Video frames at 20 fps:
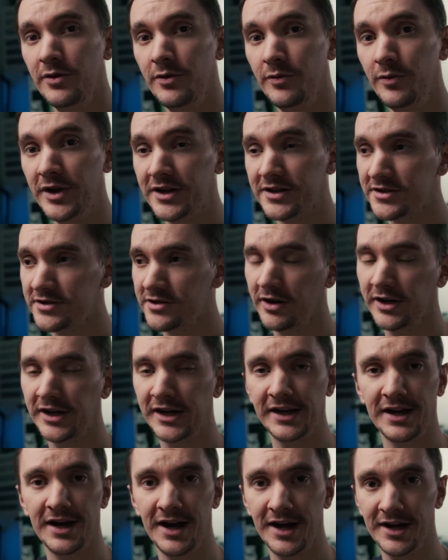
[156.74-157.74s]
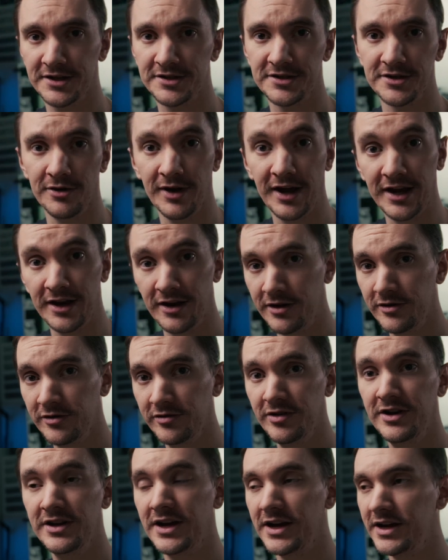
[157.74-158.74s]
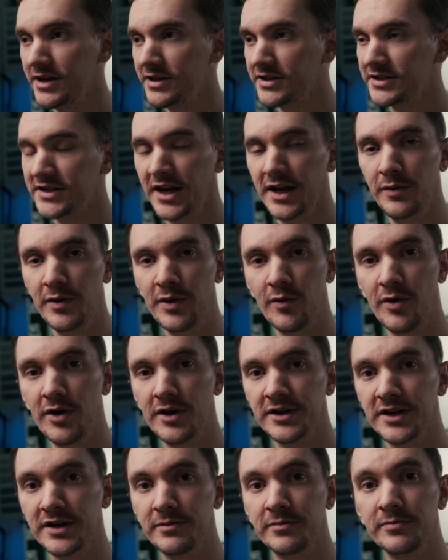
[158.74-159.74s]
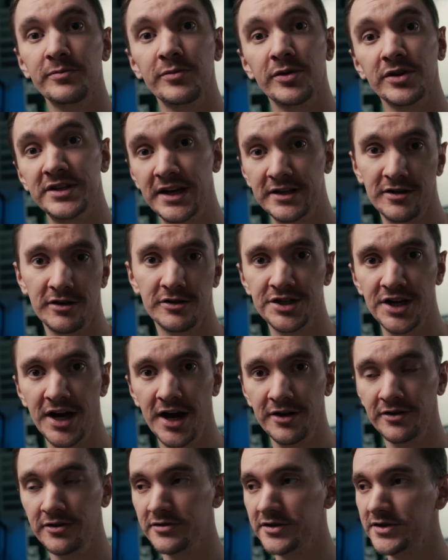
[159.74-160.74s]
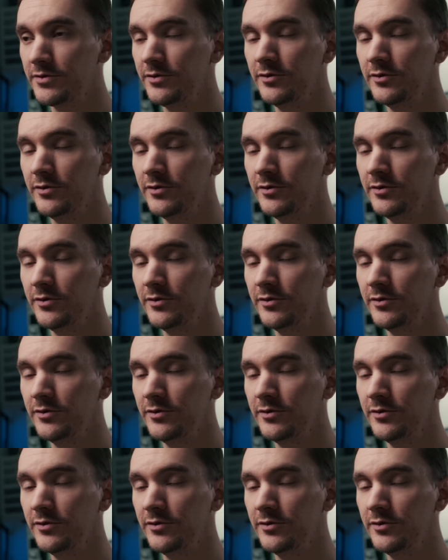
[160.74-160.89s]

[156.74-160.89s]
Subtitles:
we can start at ISO 800 and then say we want to protect our shadows.